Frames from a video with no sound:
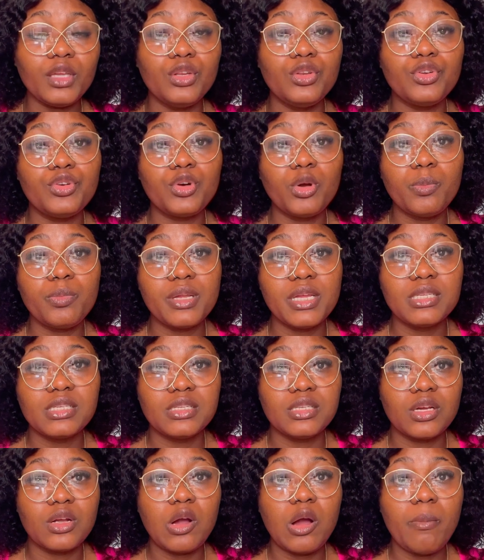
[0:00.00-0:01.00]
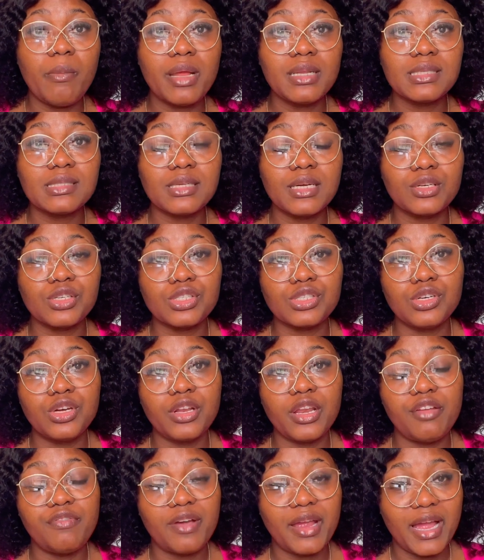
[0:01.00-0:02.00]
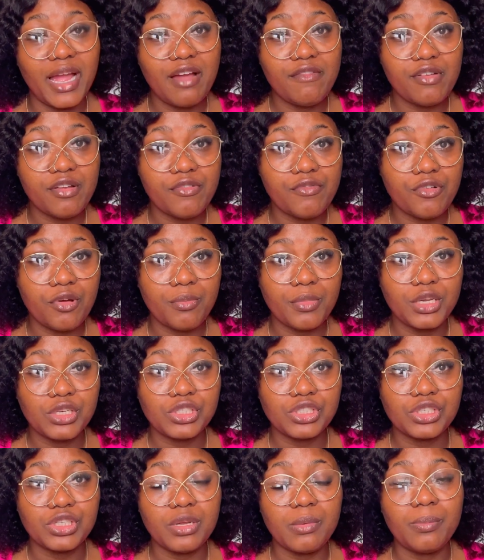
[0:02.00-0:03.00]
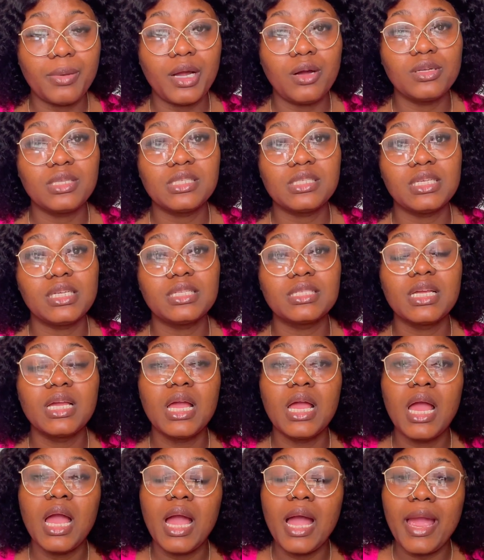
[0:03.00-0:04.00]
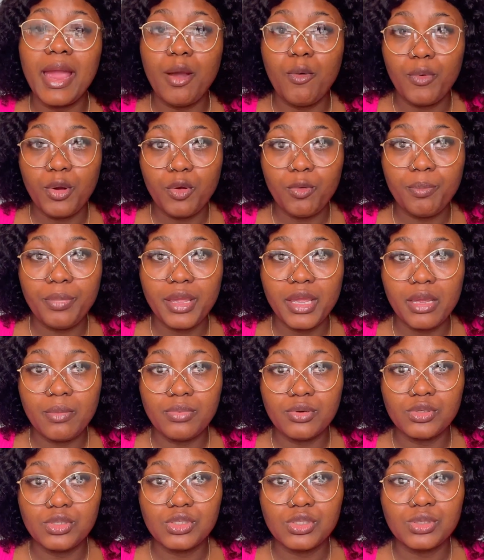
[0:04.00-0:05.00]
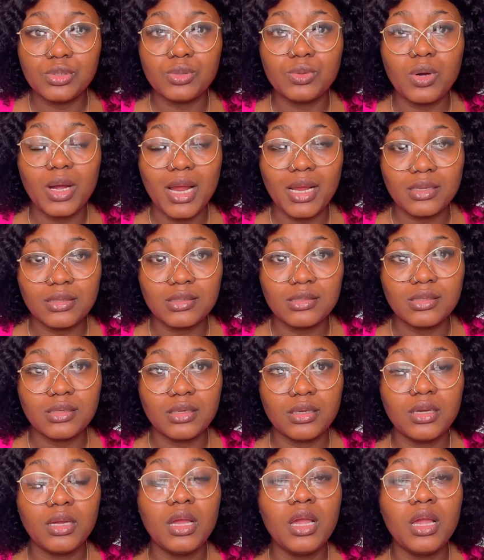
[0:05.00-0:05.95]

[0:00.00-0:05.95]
drop it in the comment section. If I have information about it, I will be able to answer.